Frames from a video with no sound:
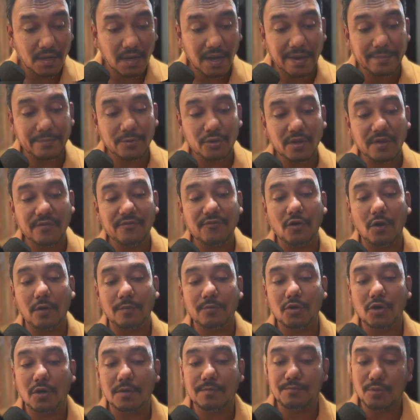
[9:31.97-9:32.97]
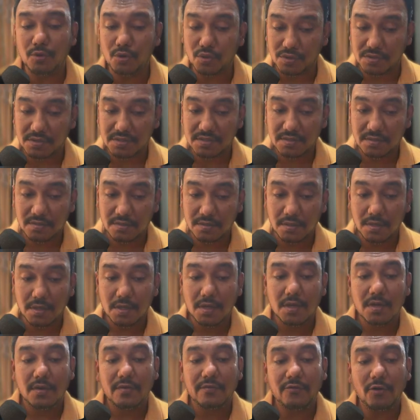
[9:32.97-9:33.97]
I'm doing form.post.
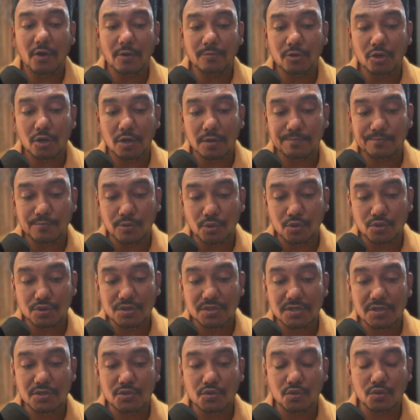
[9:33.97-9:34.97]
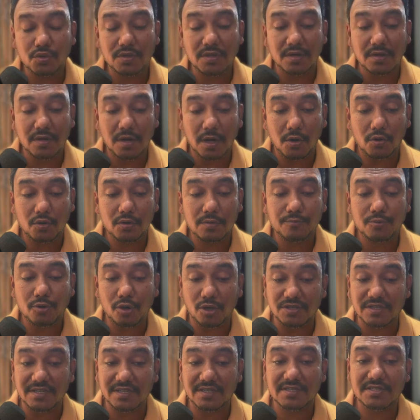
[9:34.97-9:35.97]
Form.post to the route
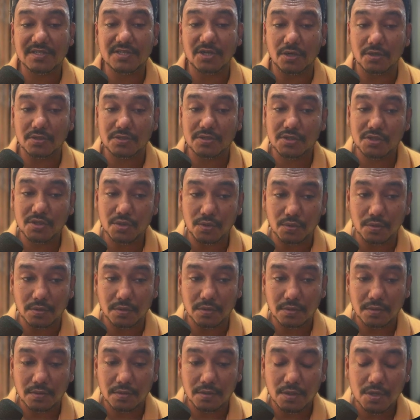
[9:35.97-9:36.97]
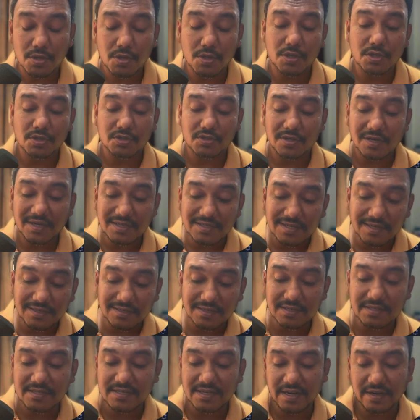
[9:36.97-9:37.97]
project.store. So let's
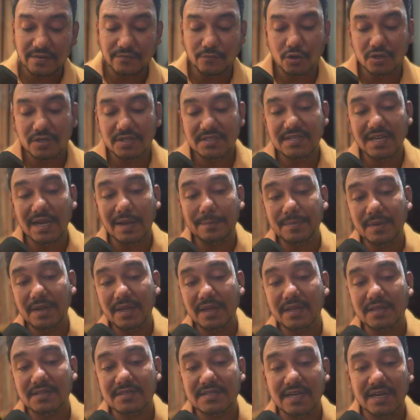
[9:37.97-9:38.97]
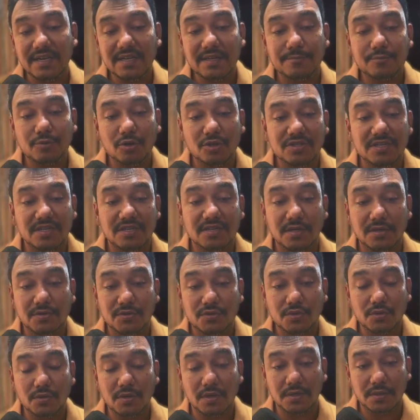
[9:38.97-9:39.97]
understand what is happening inside the project
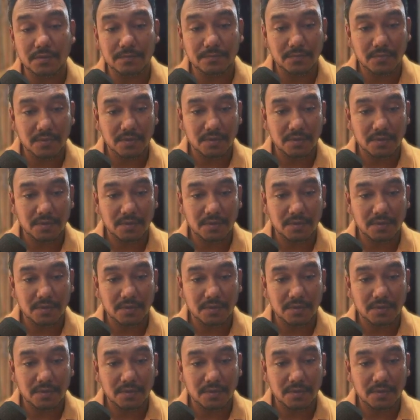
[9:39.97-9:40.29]
controller.